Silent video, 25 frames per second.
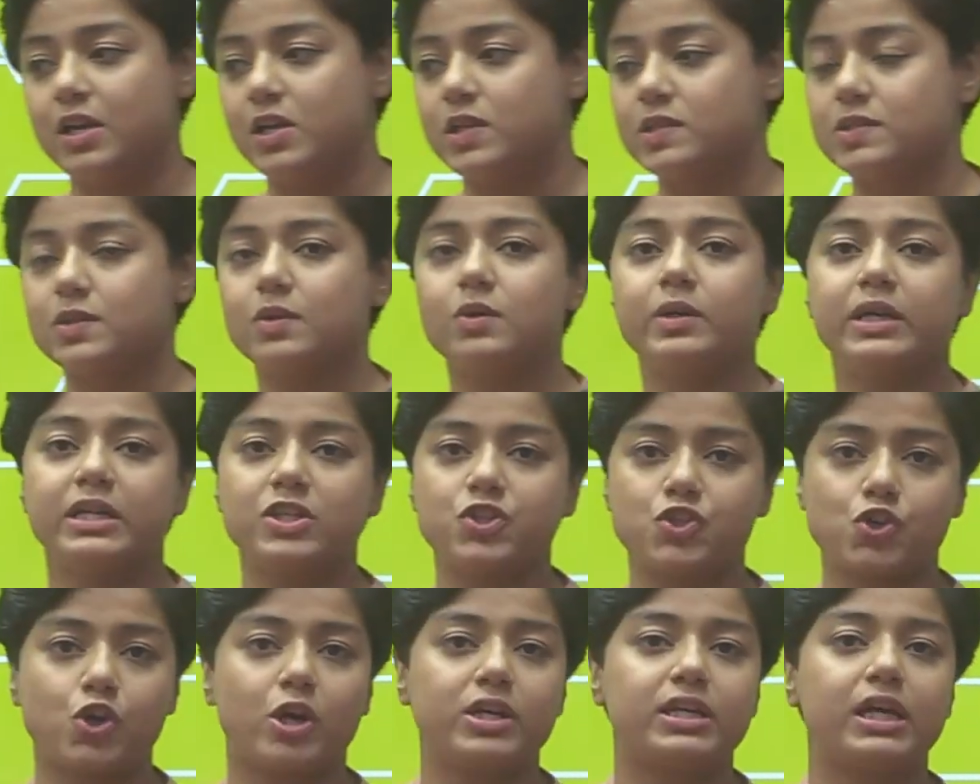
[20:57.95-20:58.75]
So in
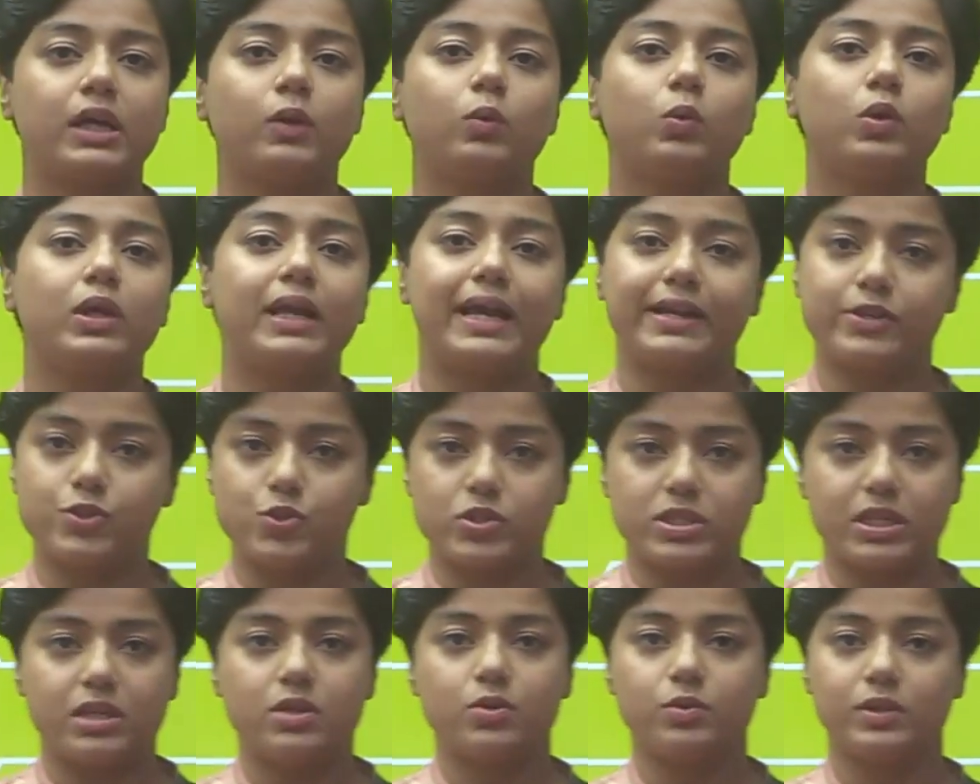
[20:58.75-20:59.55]
short, I would like to
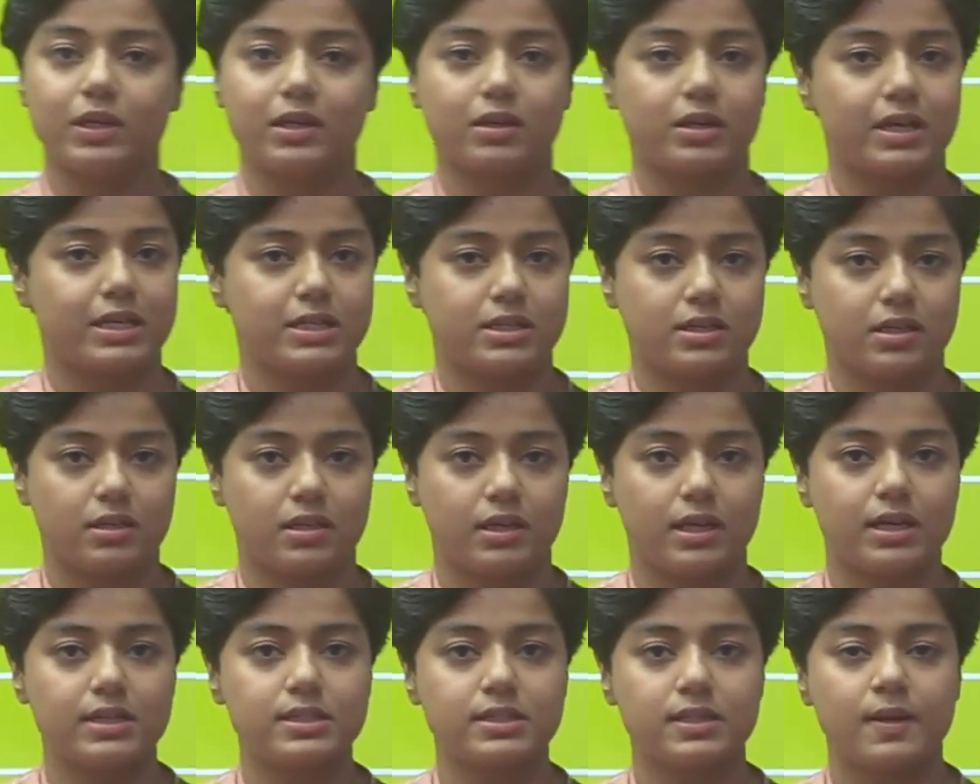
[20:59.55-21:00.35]
tell you the
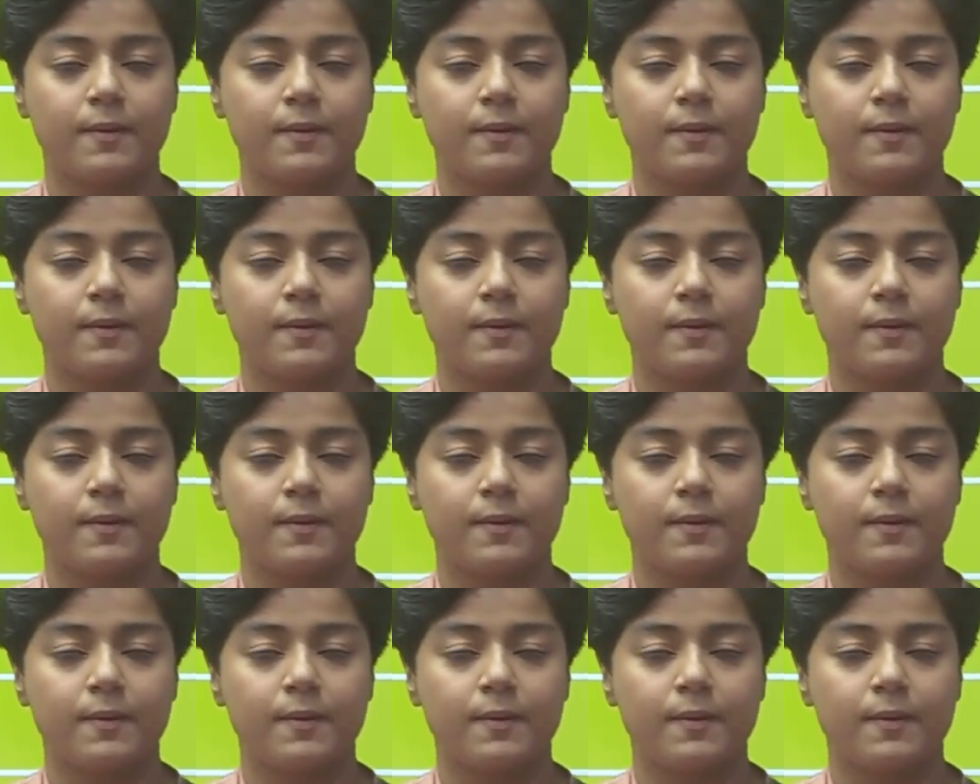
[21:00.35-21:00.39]
criteria.